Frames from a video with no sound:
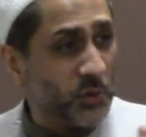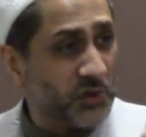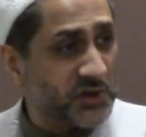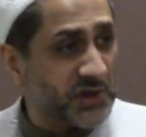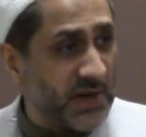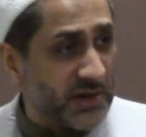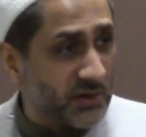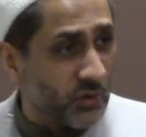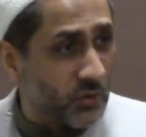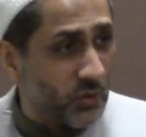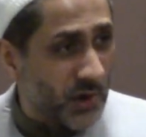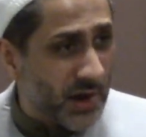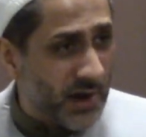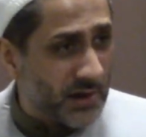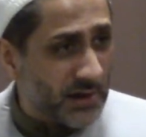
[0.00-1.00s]
would say in the
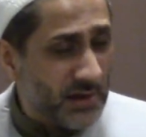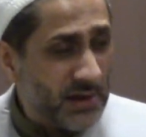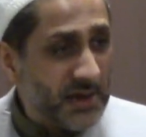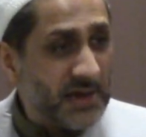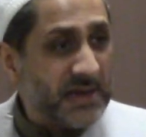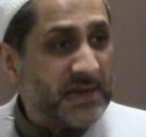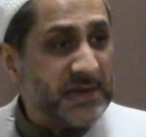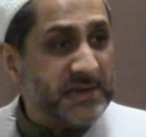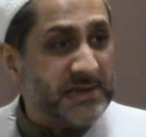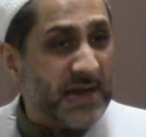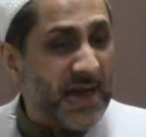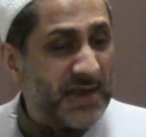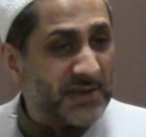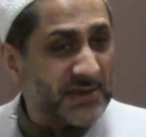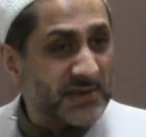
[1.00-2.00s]
Quran,
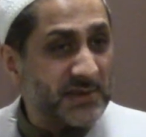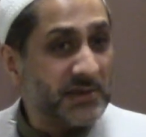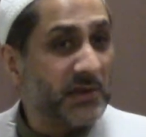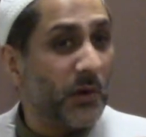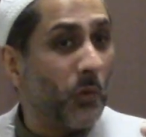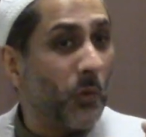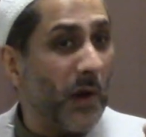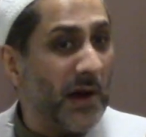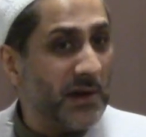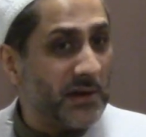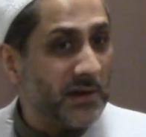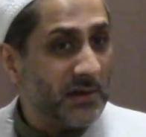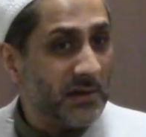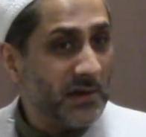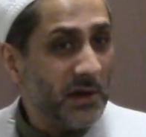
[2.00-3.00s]
yes, the
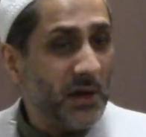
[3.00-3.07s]
one